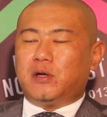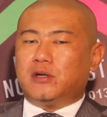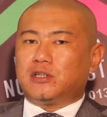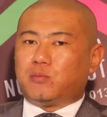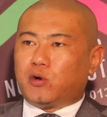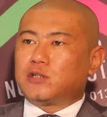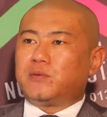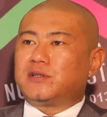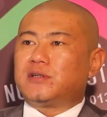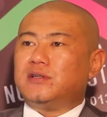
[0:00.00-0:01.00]
uh, sports
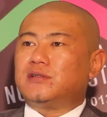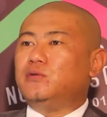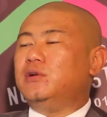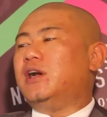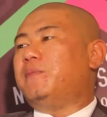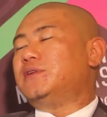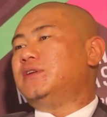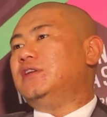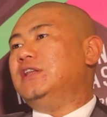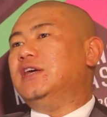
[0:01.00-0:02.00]
persons who will
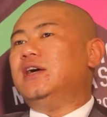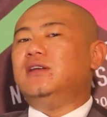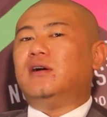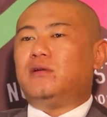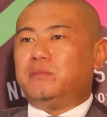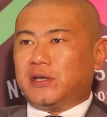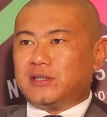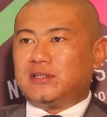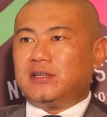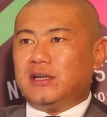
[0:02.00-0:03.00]
represent India in the
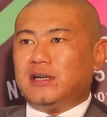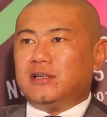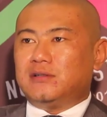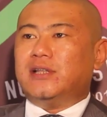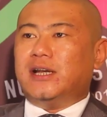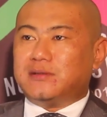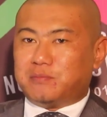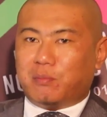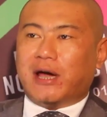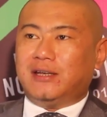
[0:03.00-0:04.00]
Olympics. So that
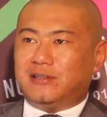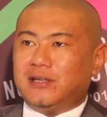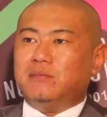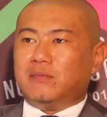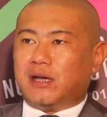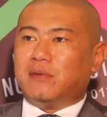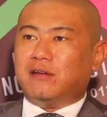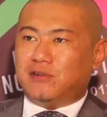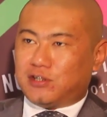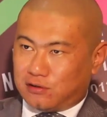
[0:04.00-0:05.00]
is my dream and
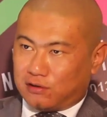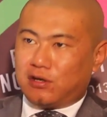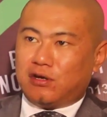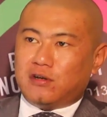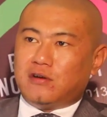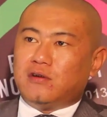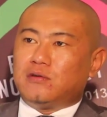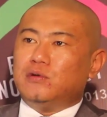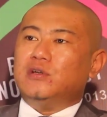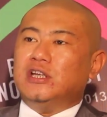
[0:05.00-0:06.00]
my vision,
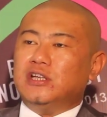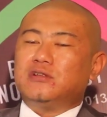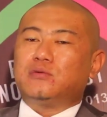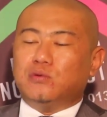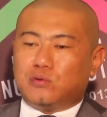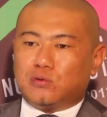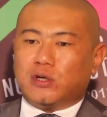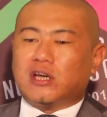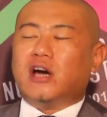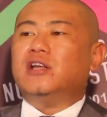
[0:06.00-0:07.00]
to, to, to,
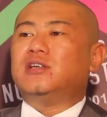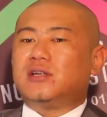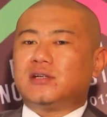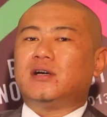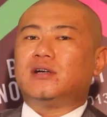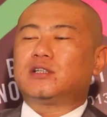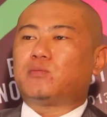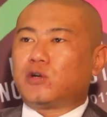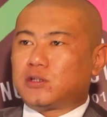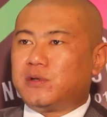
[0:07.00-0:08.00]
to encourage uh,
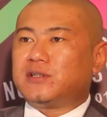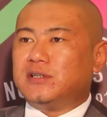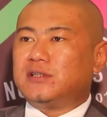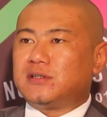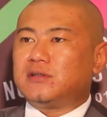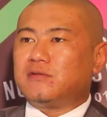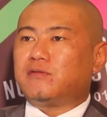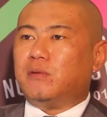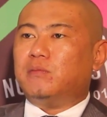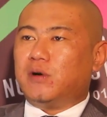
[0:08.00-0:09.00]
sports persons
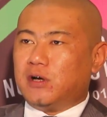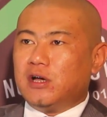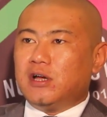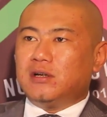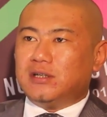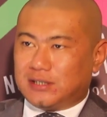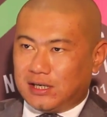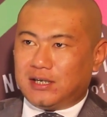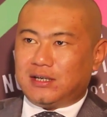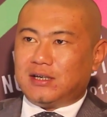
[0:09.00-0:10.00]
from the
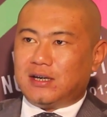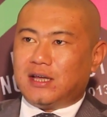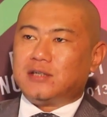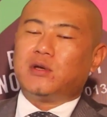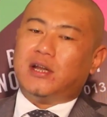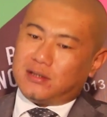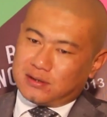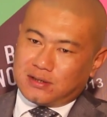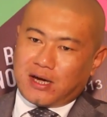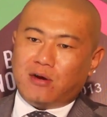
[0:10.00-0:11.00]
state as well
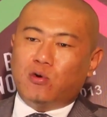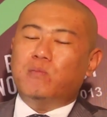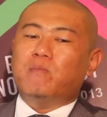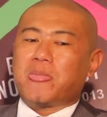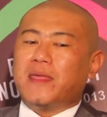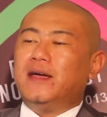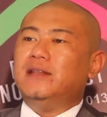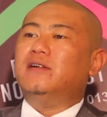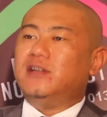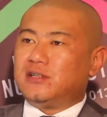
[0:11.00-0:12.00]
as, I hope,
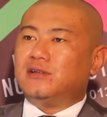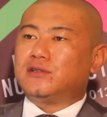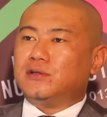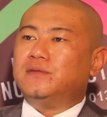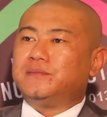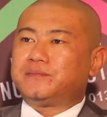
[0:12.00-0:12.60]
in the region also.